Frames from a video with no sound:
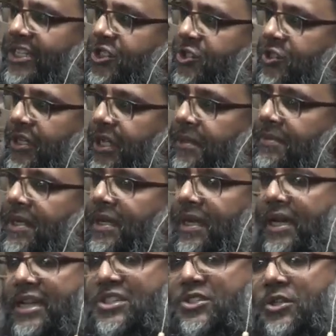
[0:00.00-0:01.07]
extreme
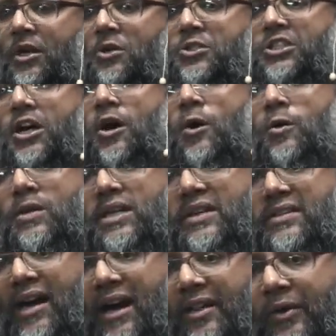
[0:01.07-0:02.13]
is to go
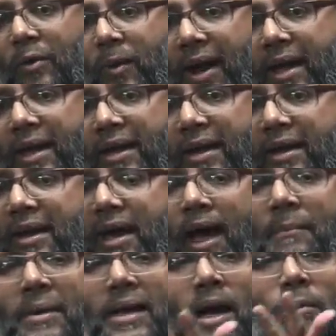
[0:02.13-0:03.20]
totally the other way
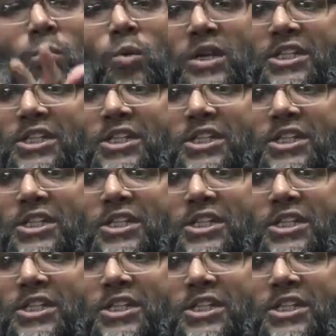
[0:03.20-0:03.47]
and become